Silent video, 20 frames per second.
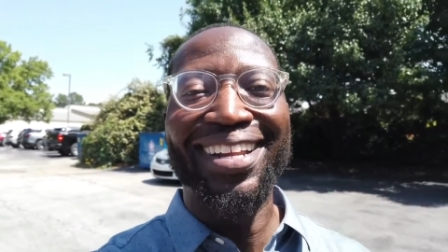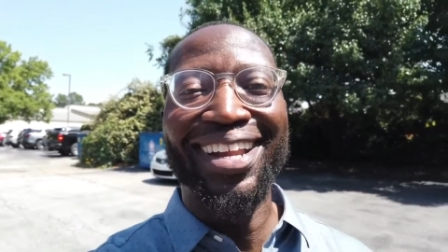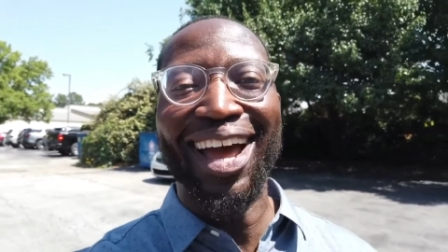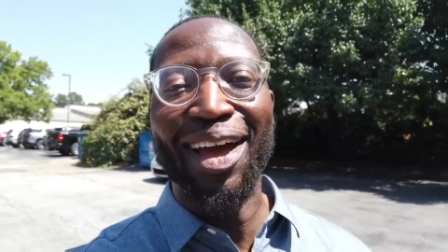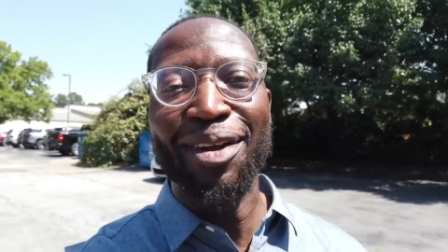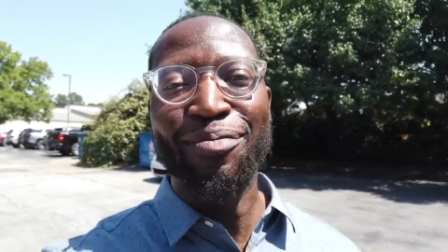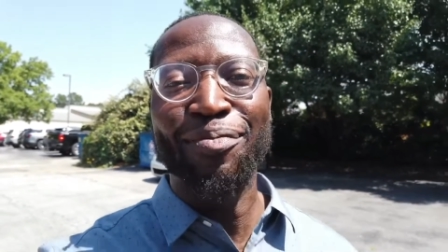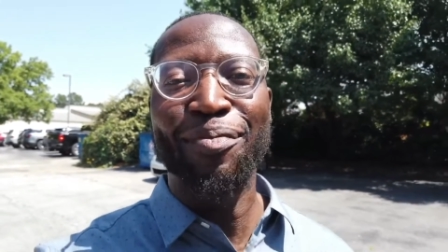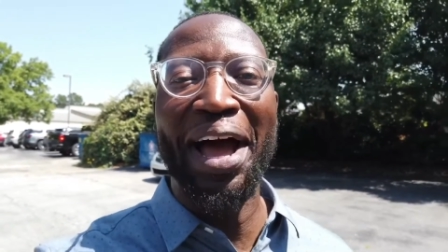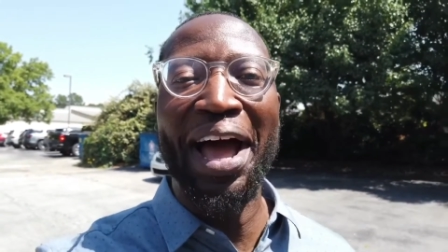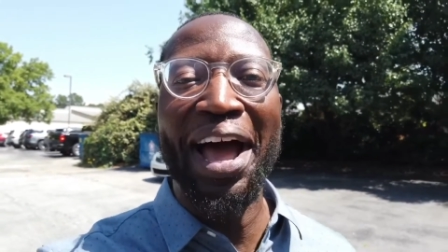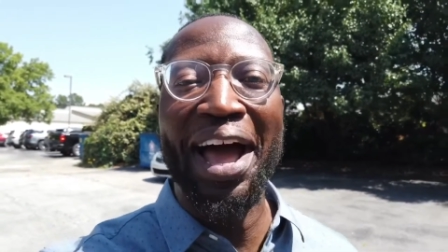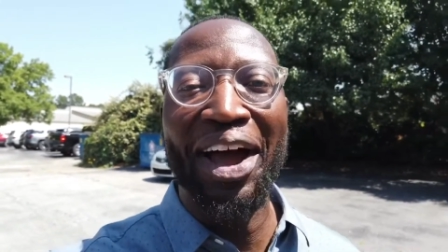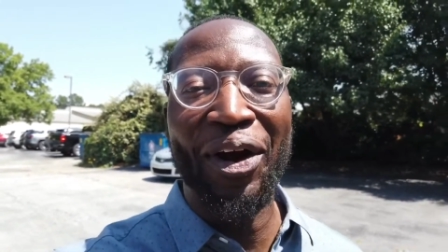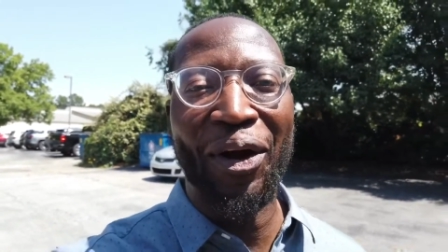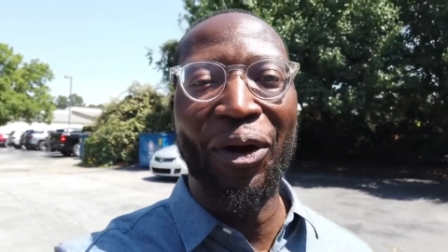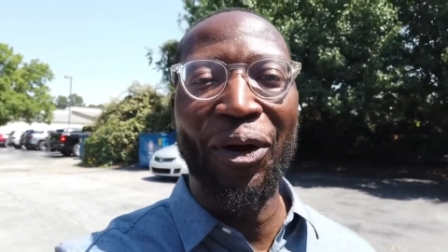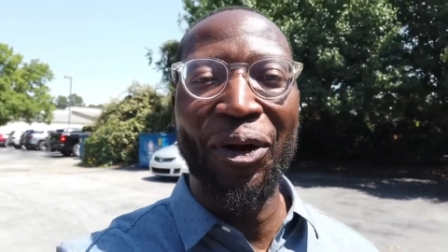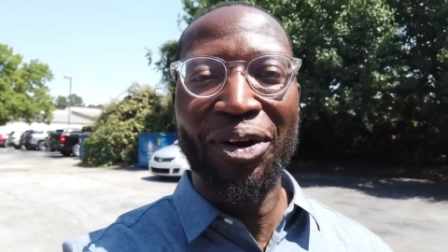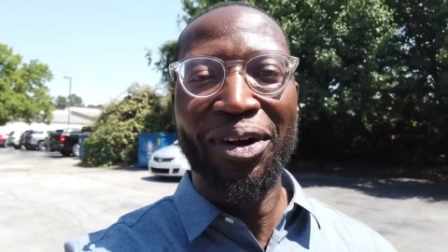did not
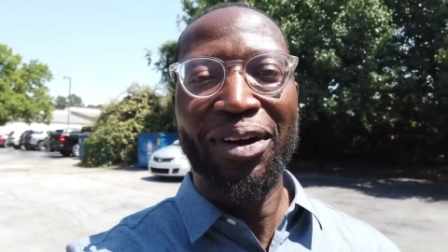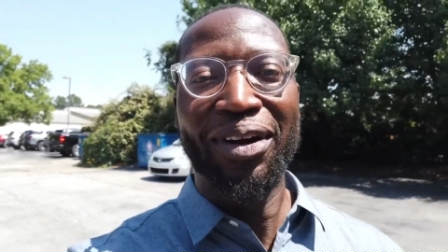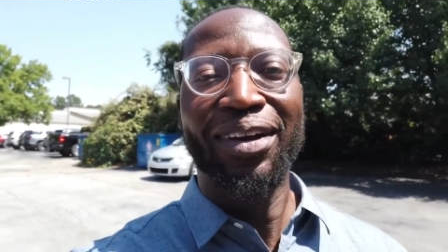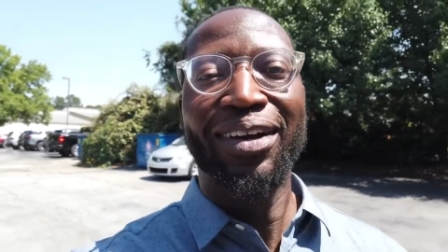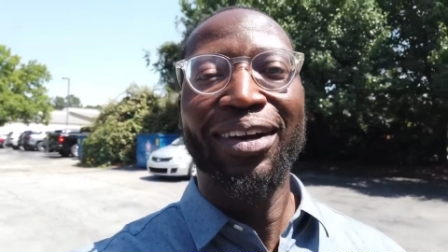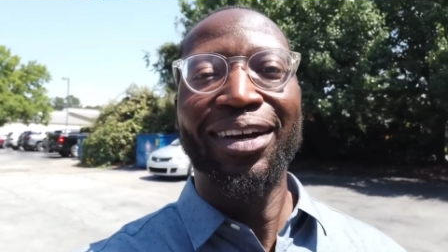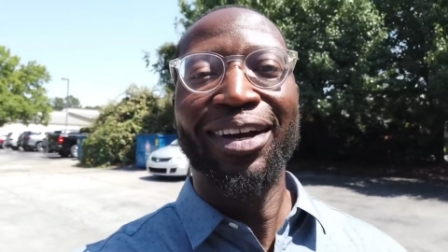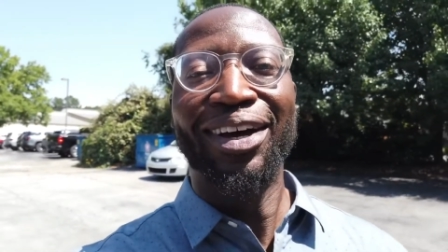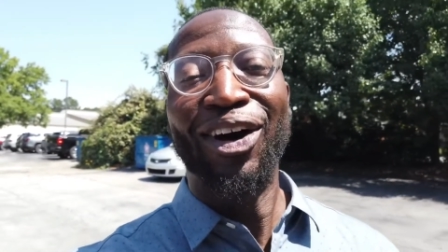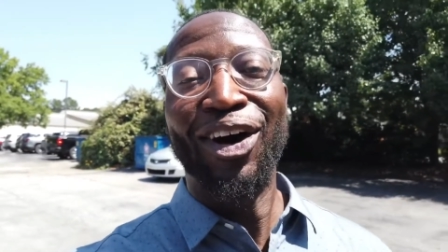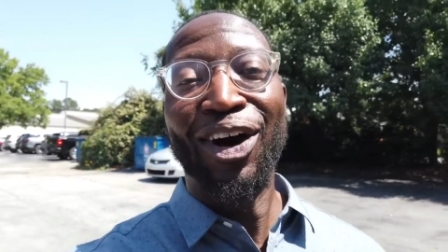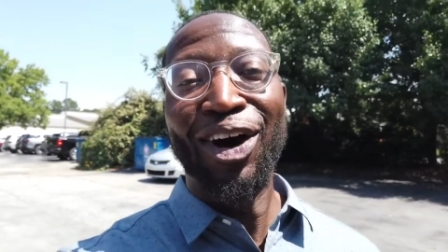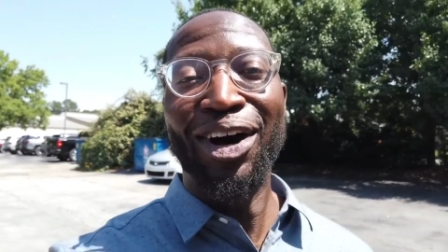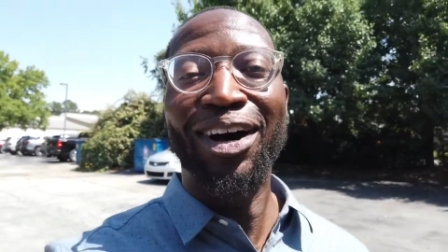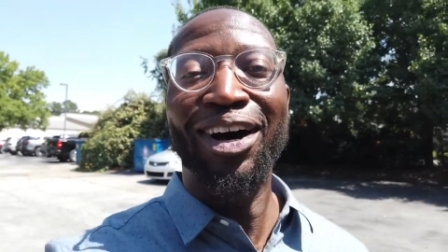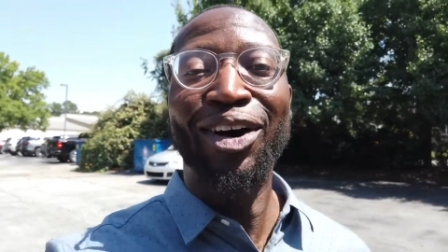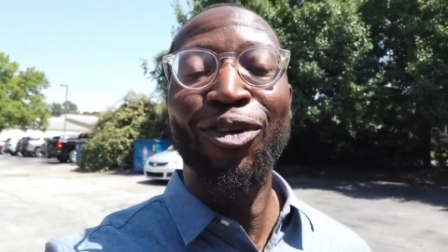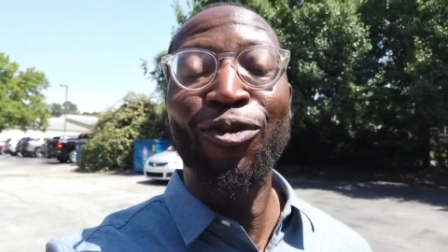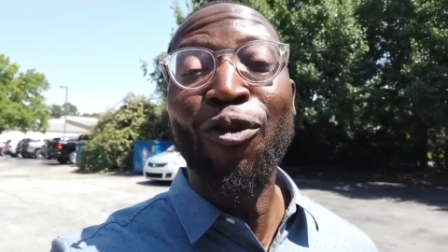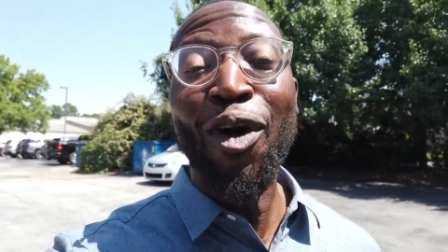buy her
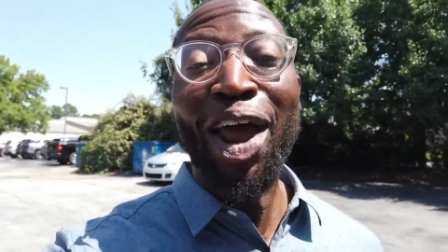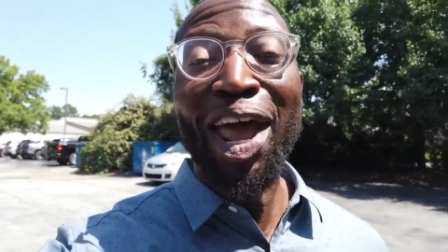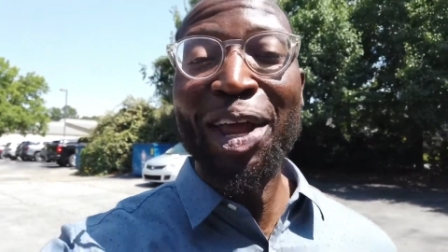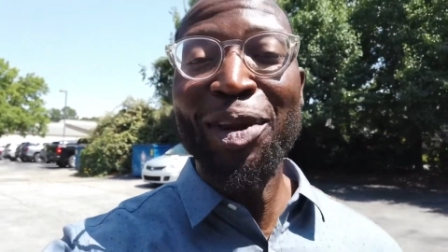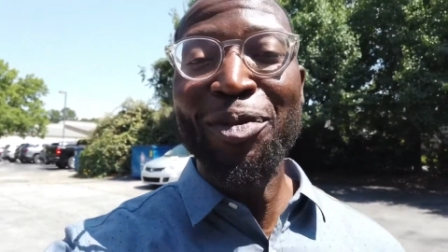a